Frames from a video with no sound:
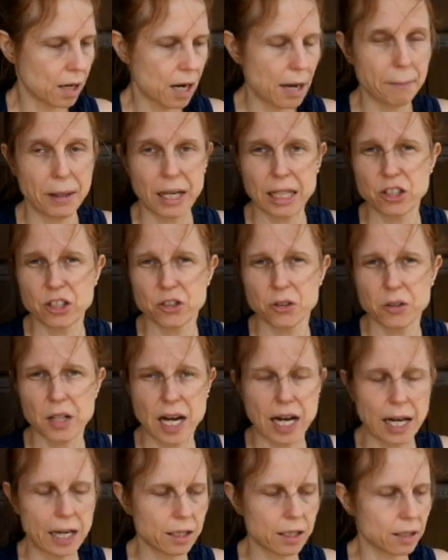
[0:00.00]
may do
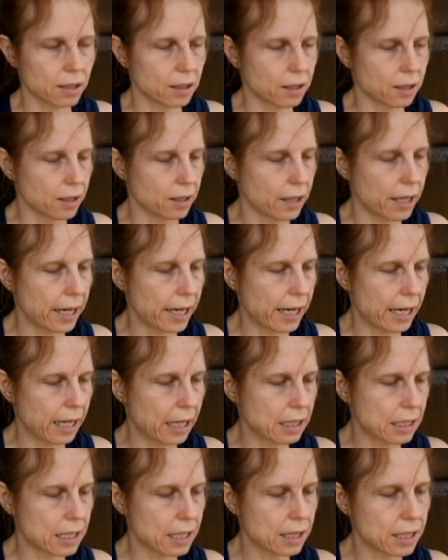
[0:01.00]
that.
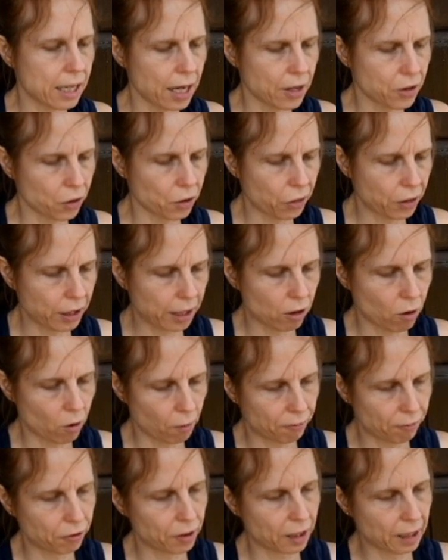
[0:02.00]
And the other thing,
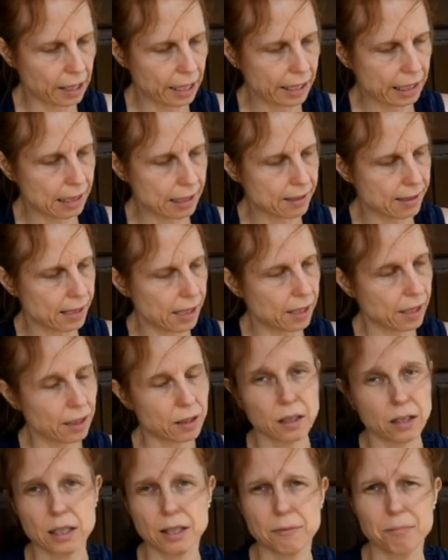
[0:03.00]
hopefully, like I said,
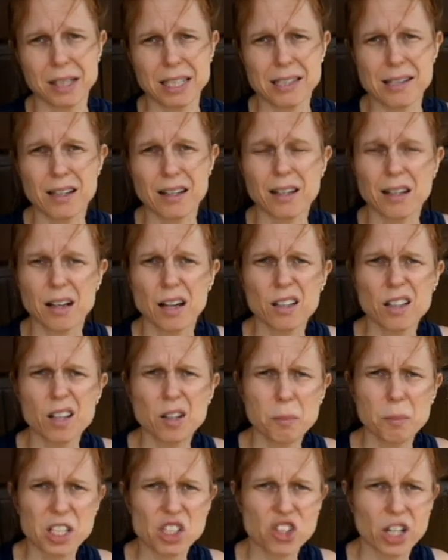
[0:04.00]
it'll give me a
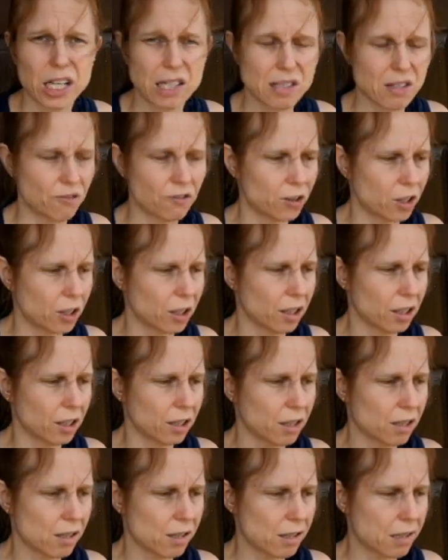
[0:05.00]
little bit chance
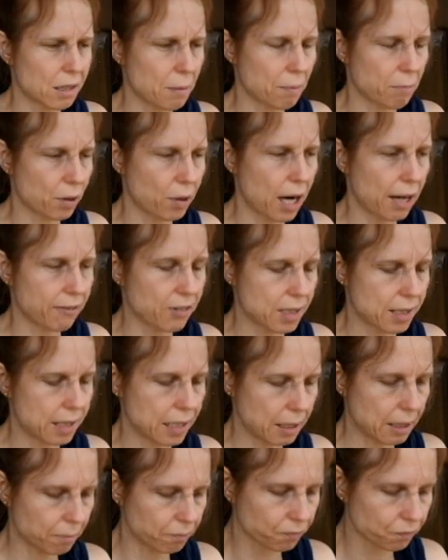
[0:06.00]
for some
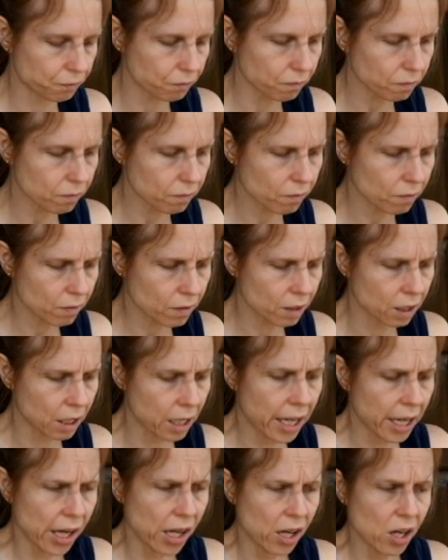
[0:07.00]
privacy.
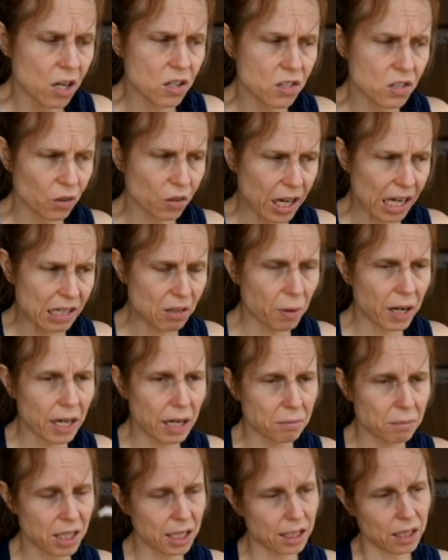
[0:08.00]
So that's why
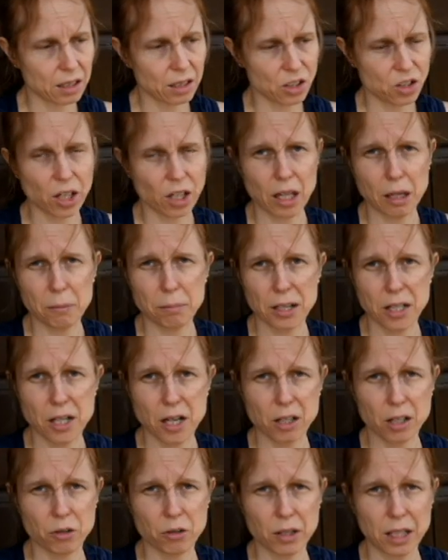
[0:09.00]
I'm taking the tarp and
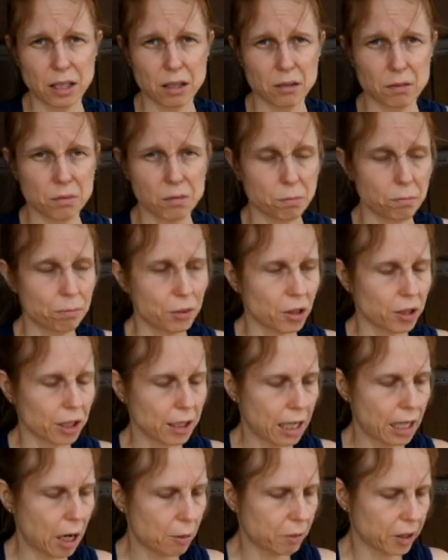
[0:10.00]
not going pure
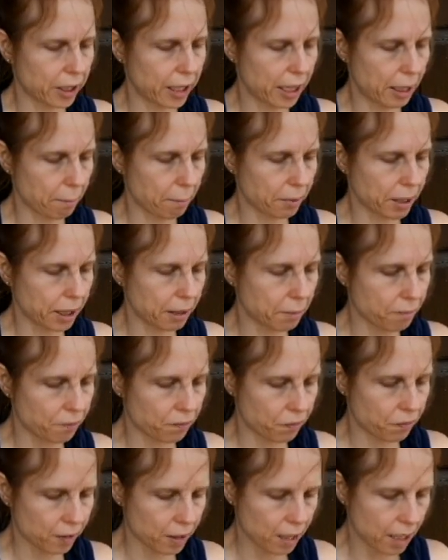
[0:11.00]
cowboy camping.
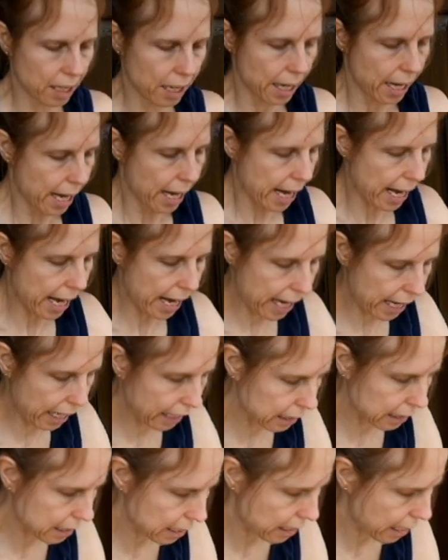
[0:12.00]

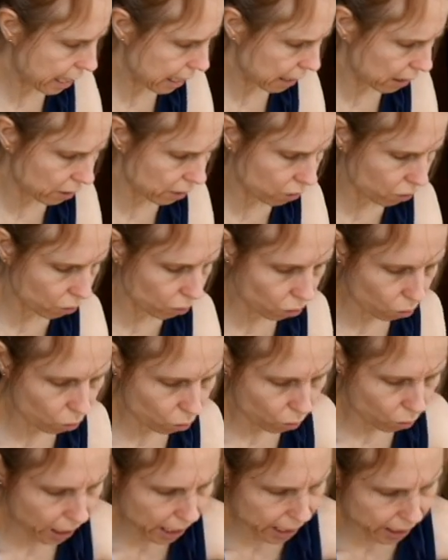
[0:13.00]
And then
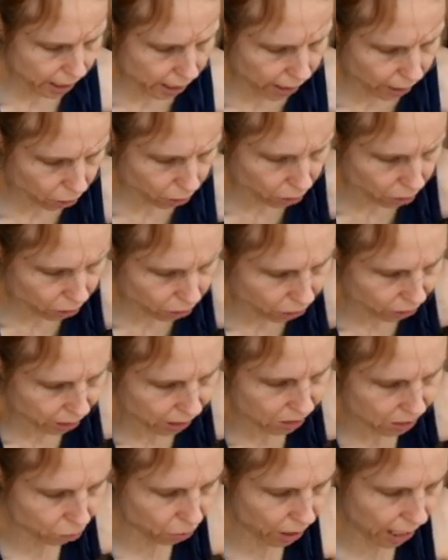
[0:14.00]
what I ordered
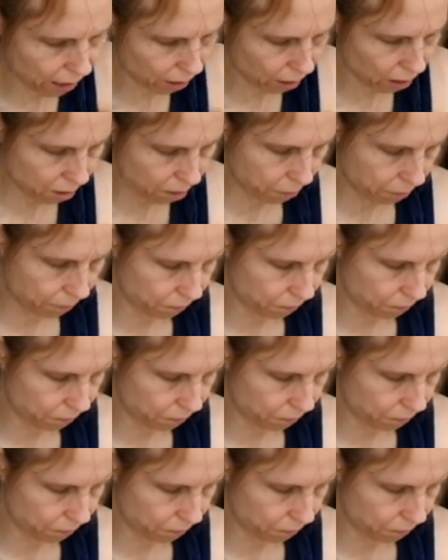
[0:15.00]
as well